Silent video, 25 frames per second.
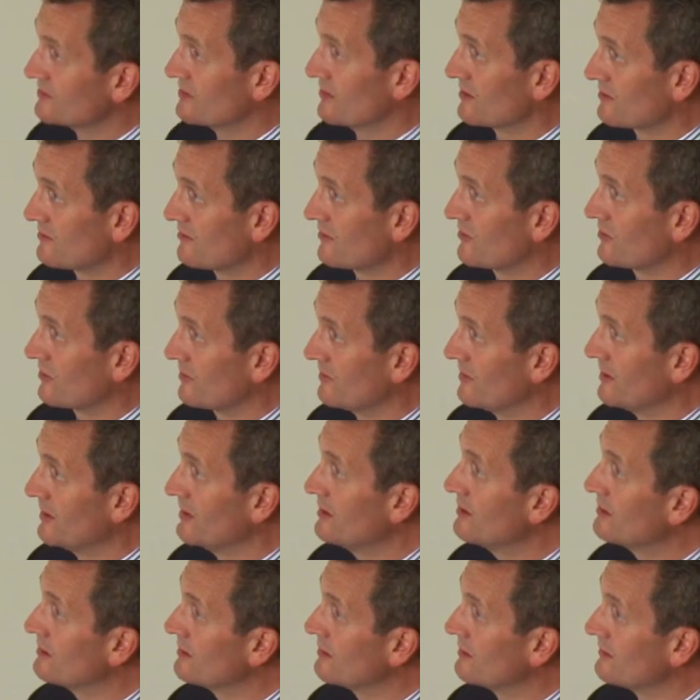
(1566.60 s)
circular
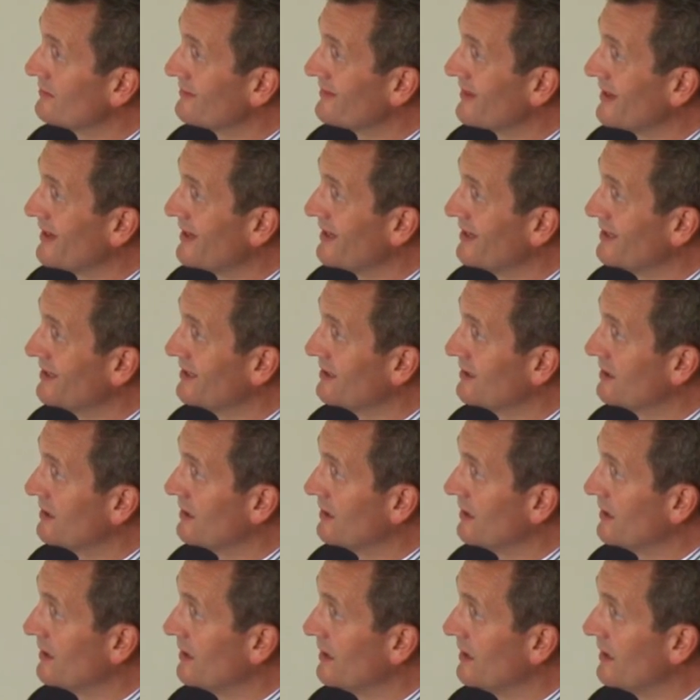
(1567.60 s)
economy, then
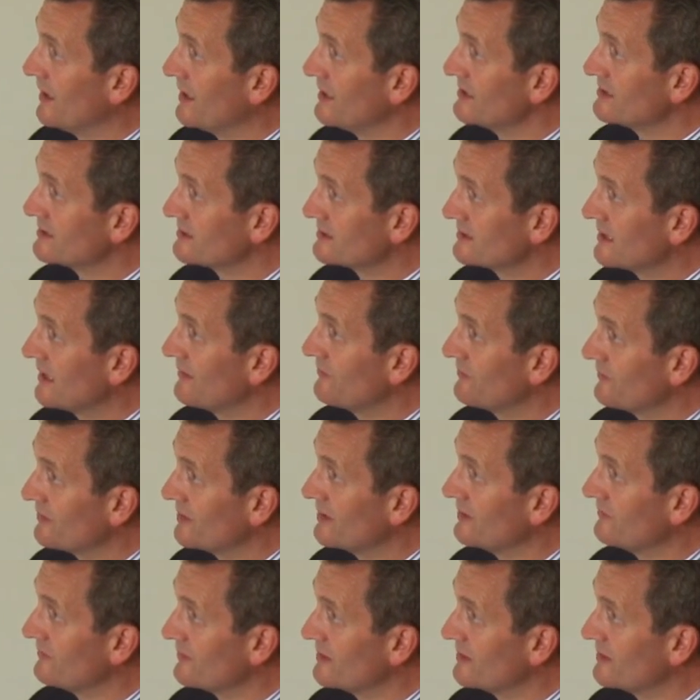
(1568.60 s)
it's definitely